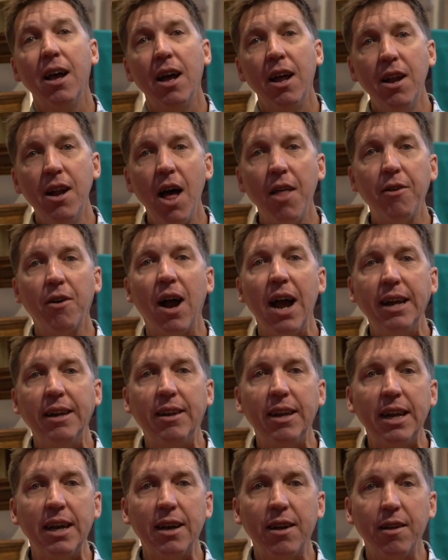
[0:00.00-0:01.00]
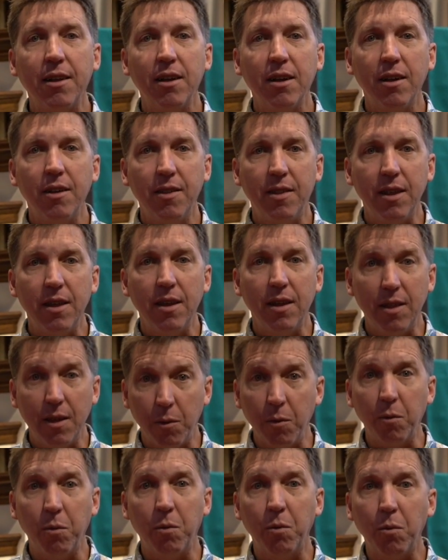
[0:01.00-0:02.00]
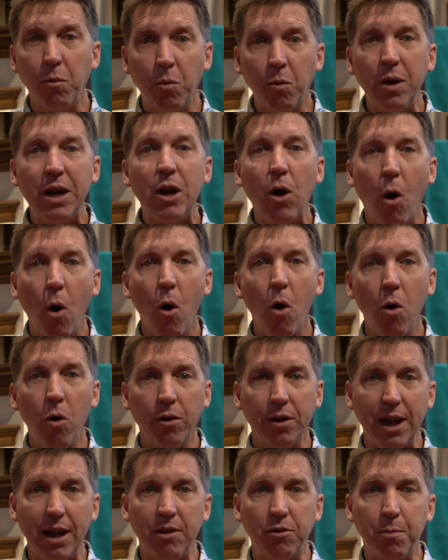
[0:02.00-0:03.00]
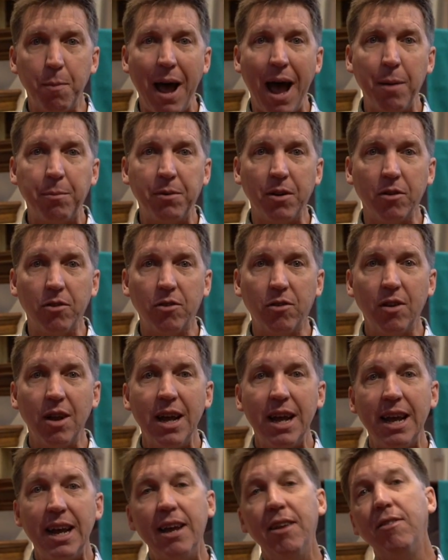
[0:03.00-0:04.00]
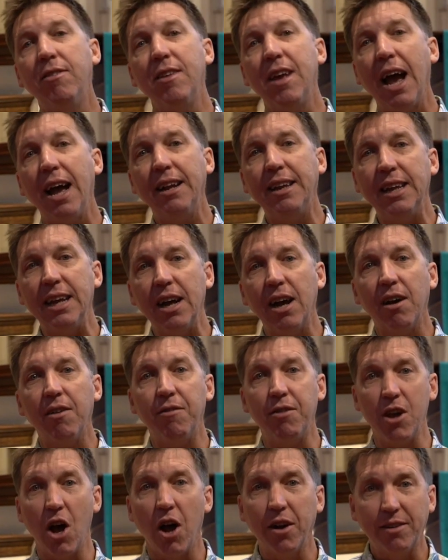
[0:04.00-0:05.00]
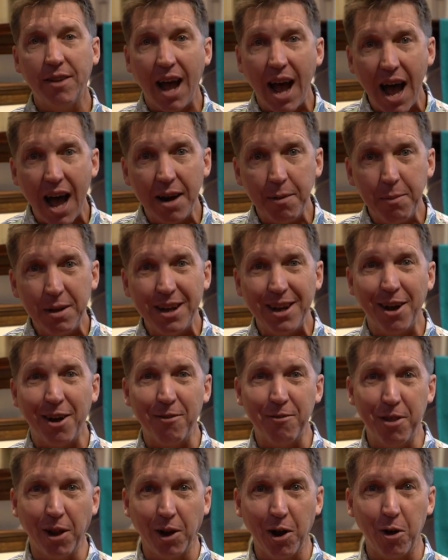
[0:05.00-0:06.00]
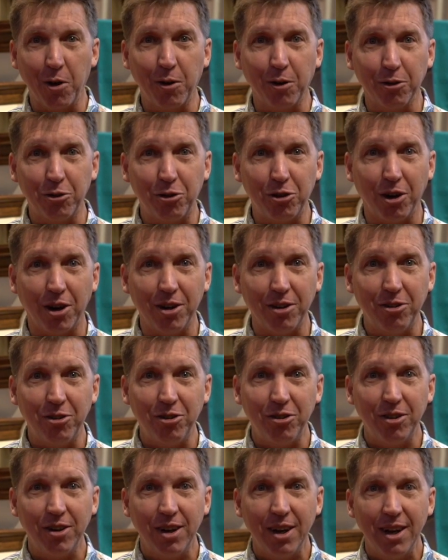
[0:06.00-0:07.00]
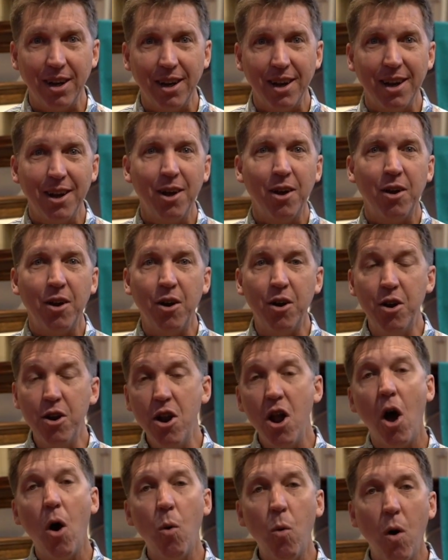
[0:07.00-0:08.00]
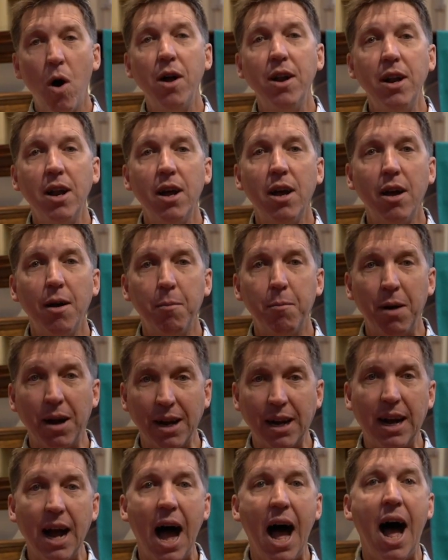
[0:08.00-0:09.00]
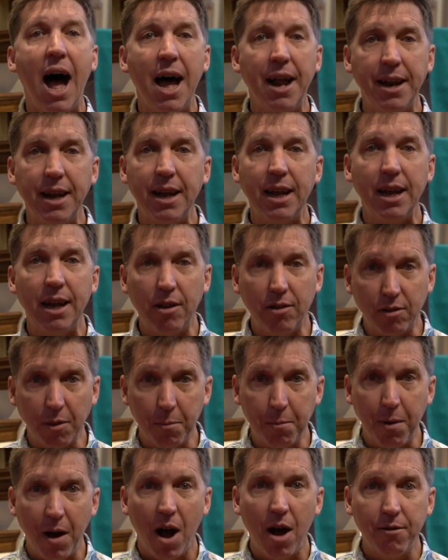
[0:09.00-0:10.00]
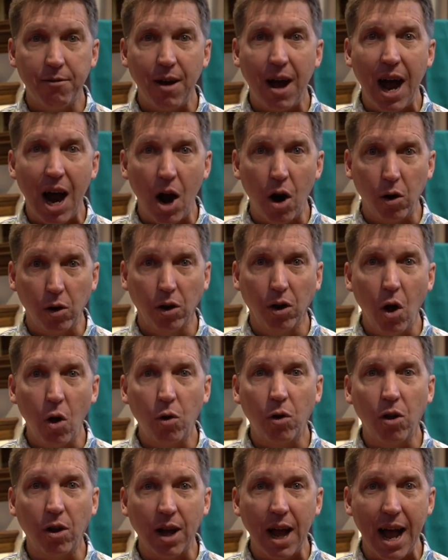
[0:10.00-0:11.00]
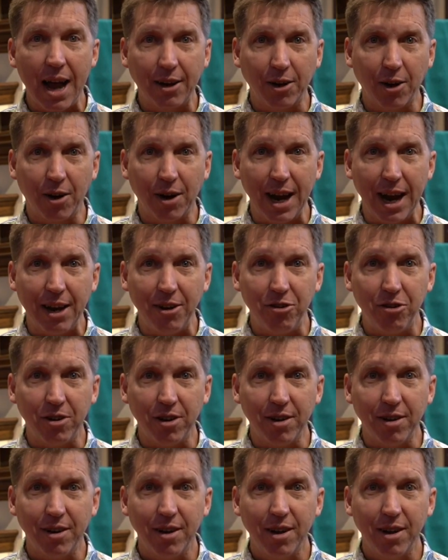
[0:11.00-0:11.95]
Another idea that we hold as Baptists is the idea of the autonomy of the local church. No one but God is above our local congregation.